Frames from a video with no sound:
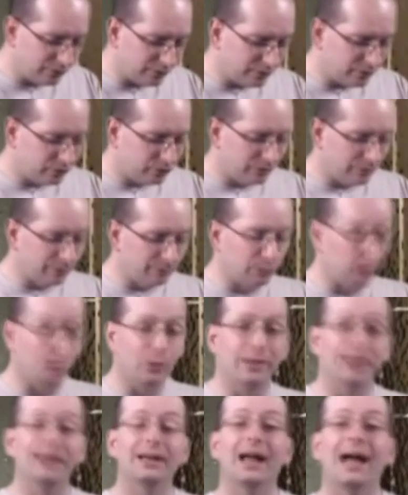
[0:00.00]
that's
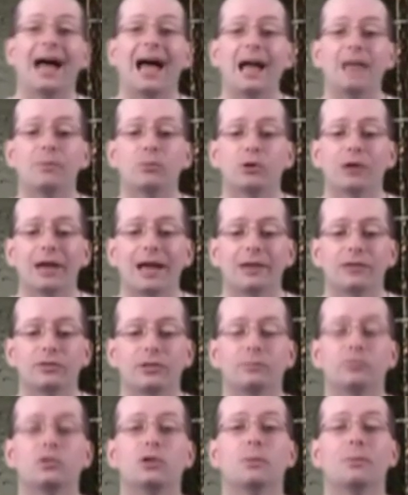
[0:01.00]
diploid and hybridize
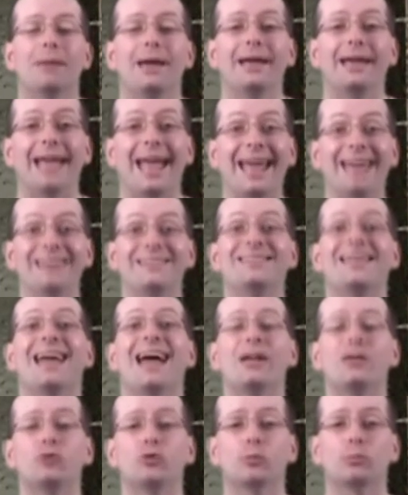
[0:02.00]
them to make a
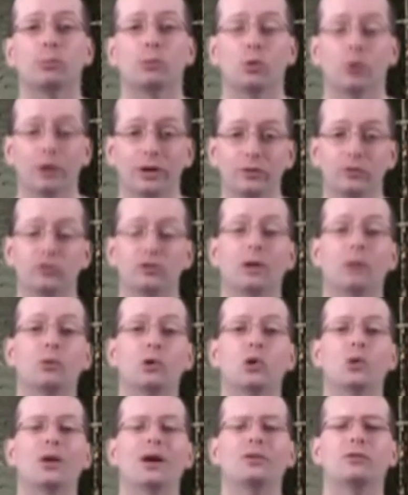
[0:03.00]
tetraploid,
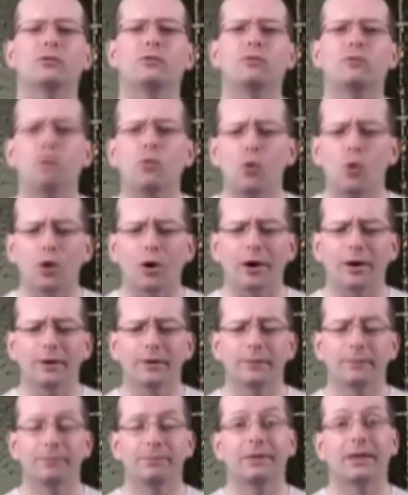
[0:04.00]
someone who has four
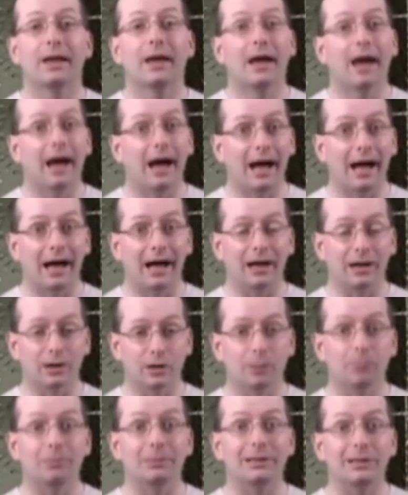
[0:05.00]

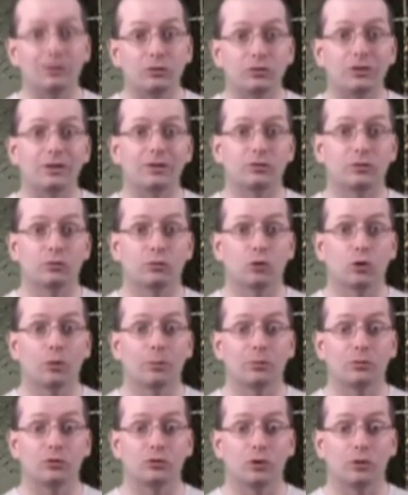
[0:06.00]
complete sets of
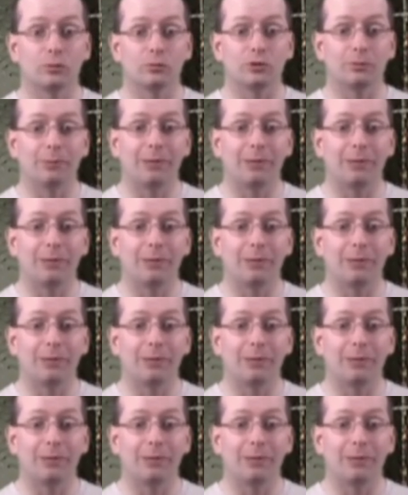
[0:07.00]
chromosomes, a